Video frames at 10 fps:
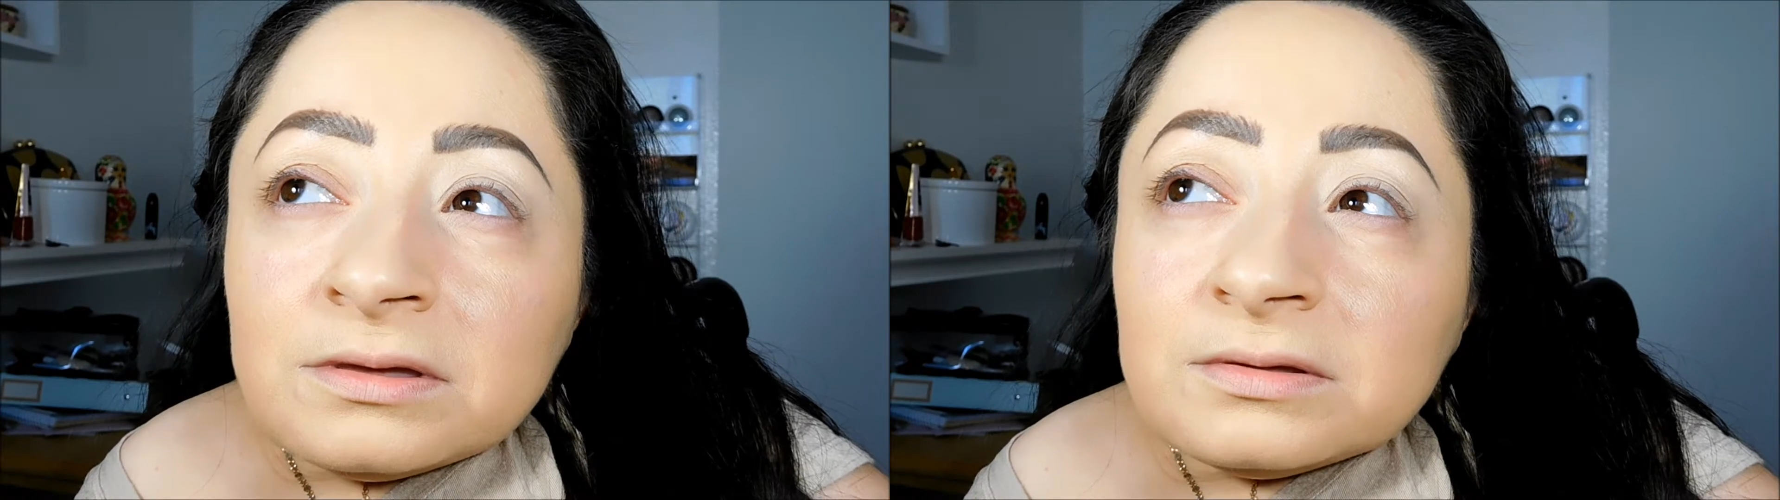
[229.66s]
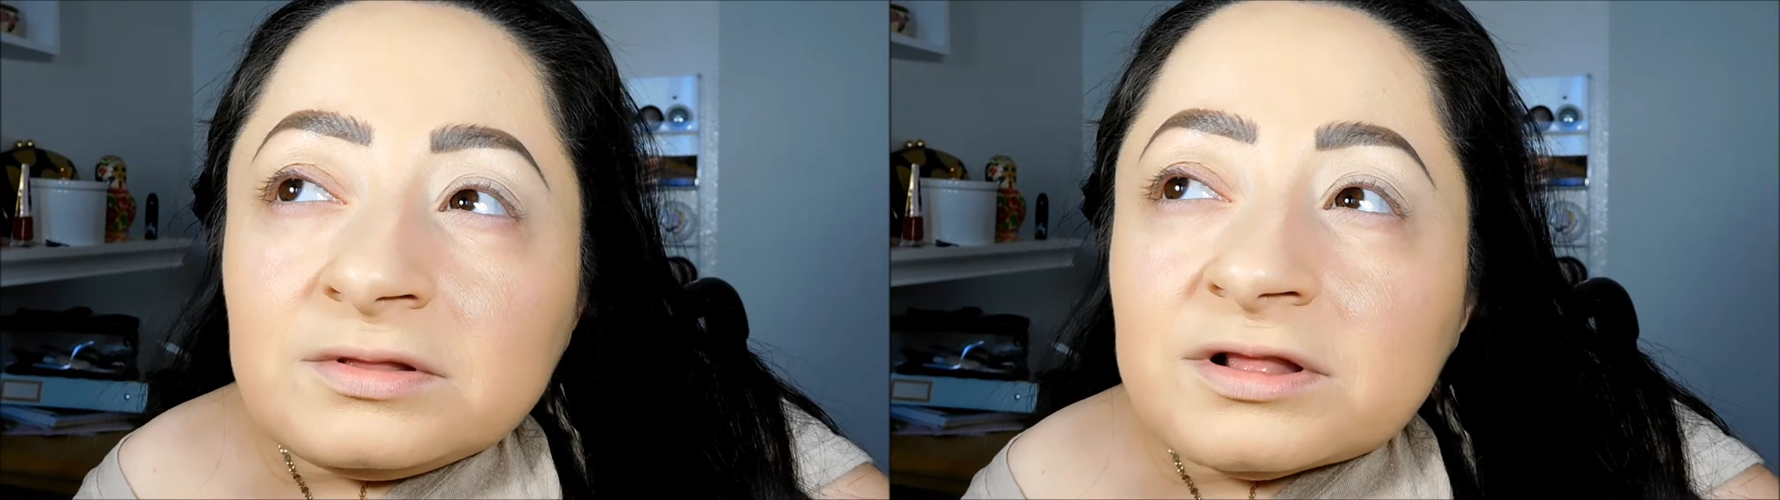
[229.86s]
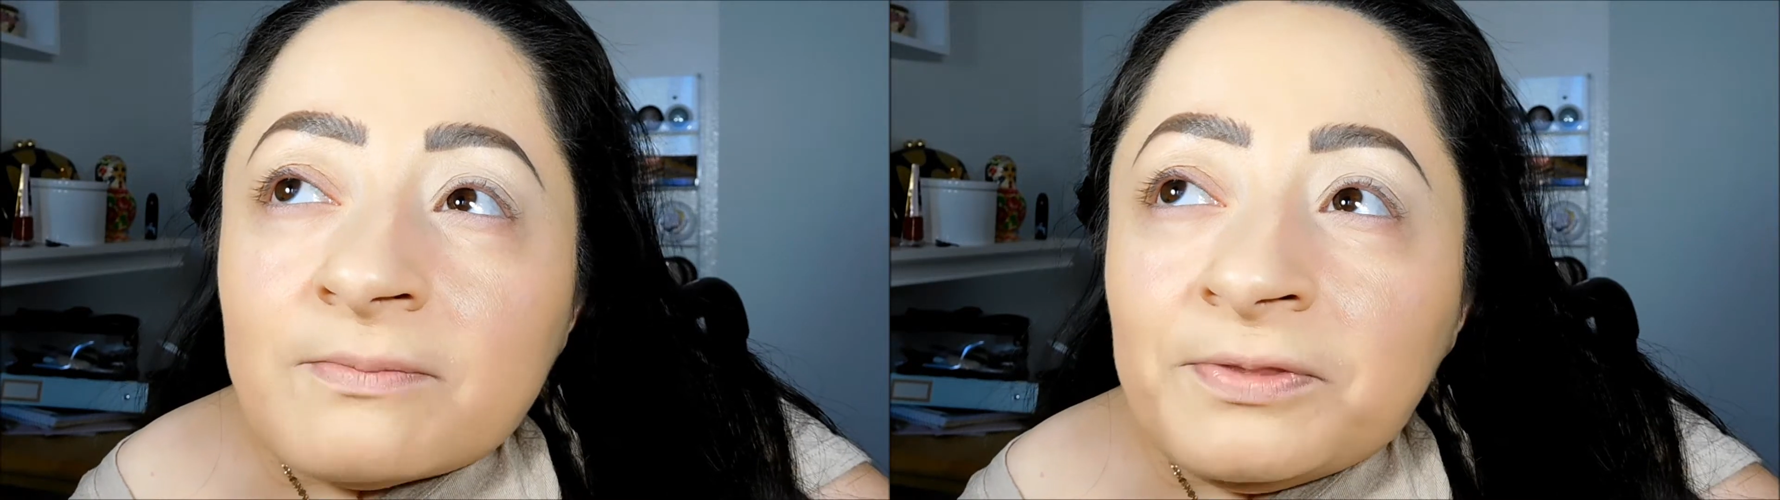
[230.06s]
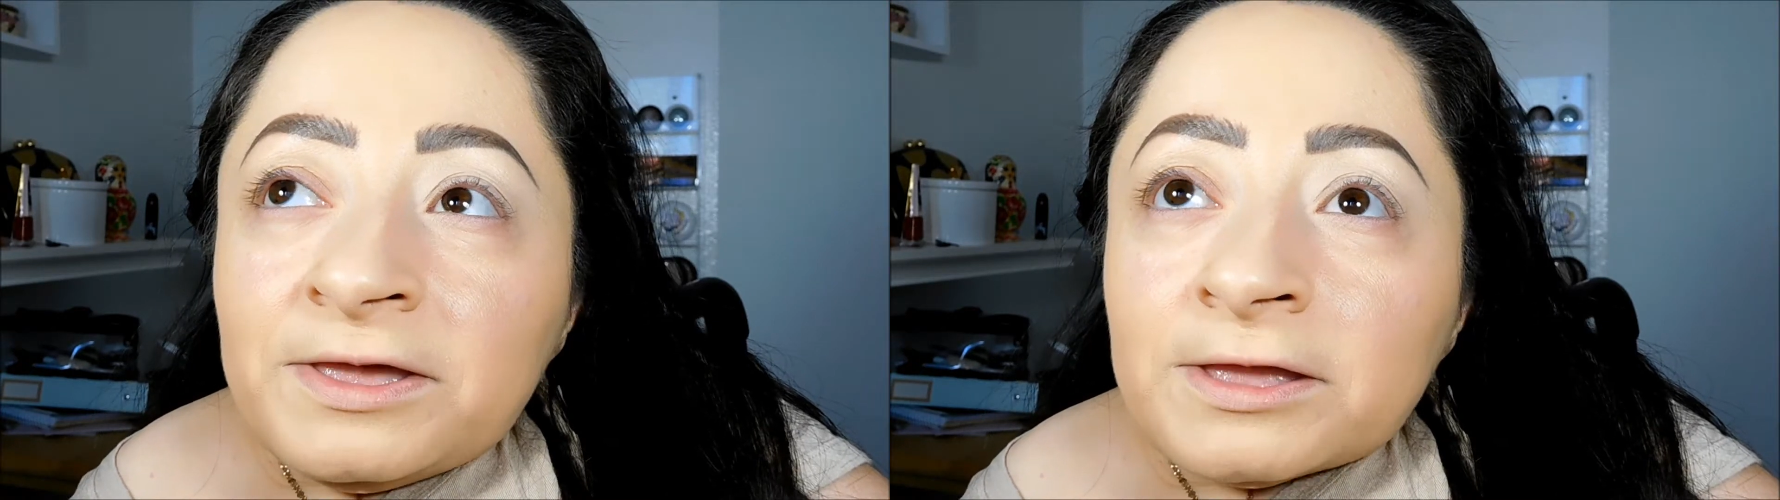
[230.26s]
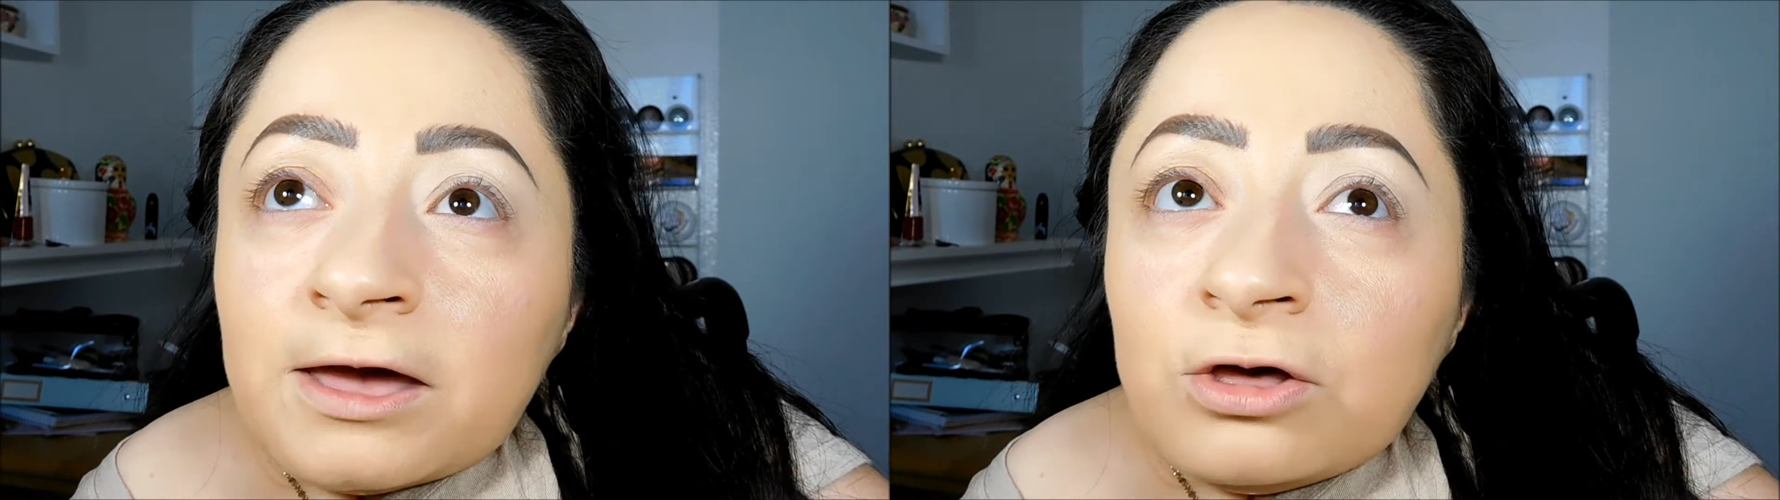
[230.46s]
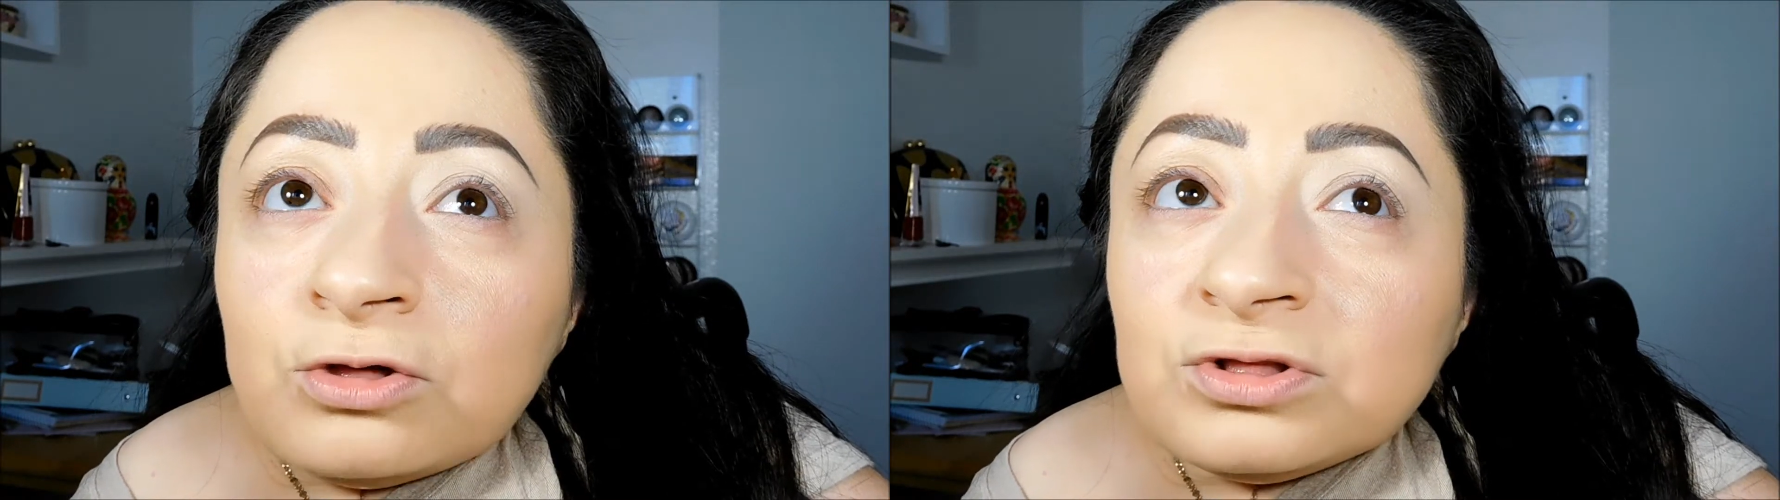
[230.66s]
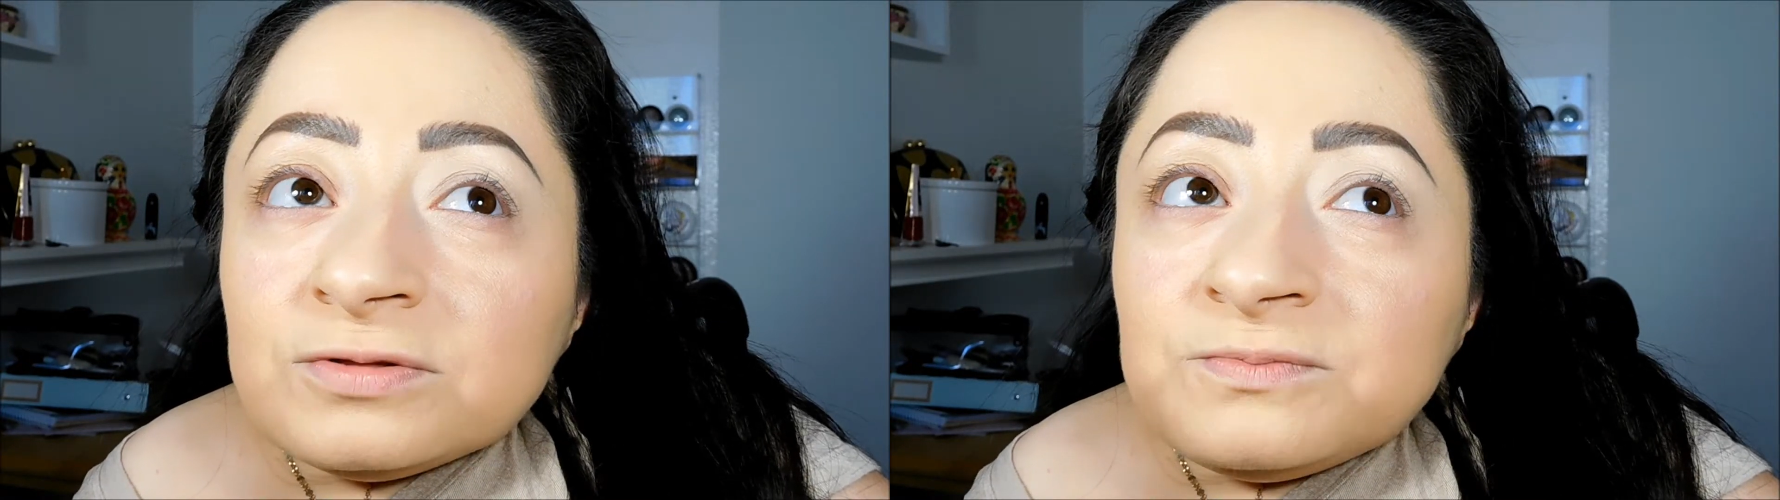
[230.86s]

something else,